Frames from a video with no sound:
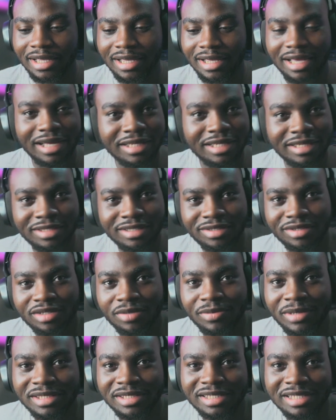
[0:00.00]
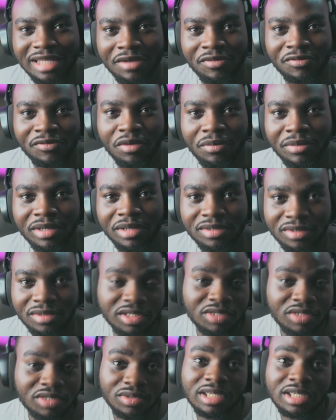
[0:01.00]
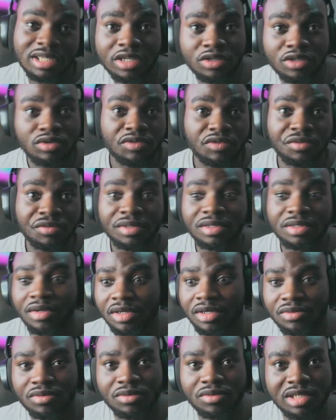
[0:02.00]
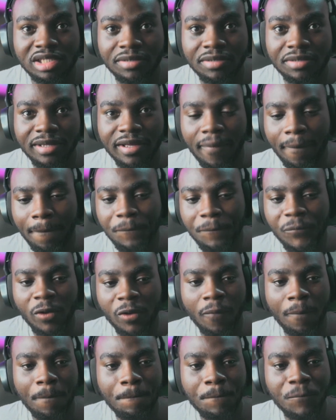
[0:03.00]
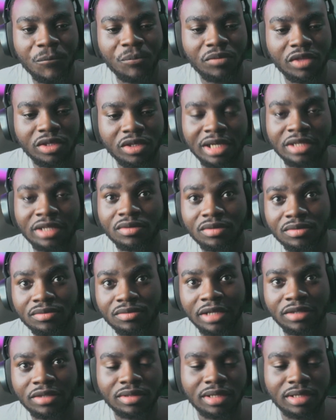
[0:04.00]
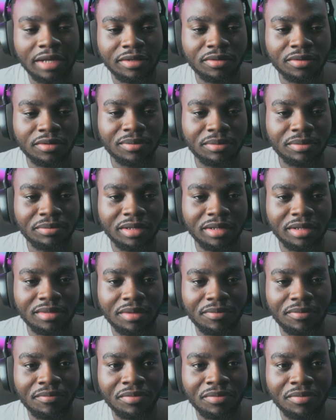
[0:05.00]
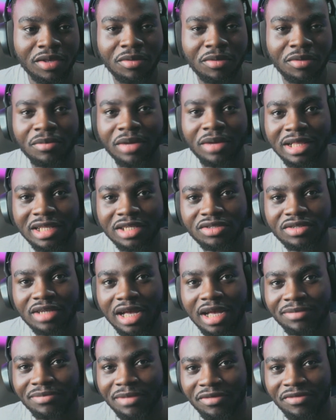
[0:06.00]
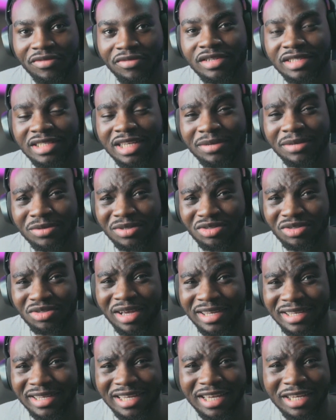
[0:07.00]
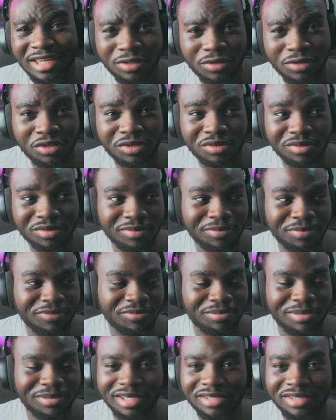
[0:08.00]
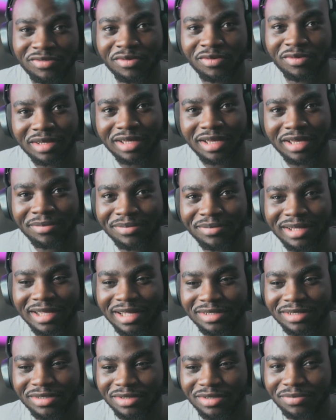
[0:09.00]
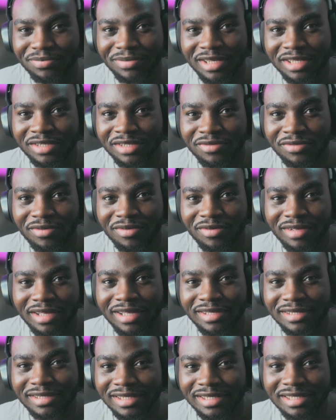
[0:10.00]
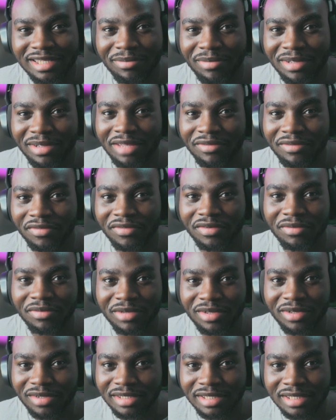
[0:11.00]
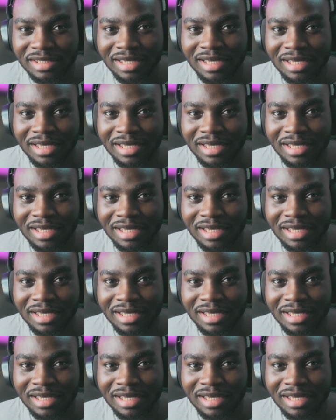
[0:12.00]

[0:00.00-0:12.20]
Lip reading: And then the tournament is like 4 minutes because I want to get through everyone, else we will sleep there. No. I don't blame them. But at least we had my first game to try and get used to the PS4 gameplay and the PS4 system and everything, because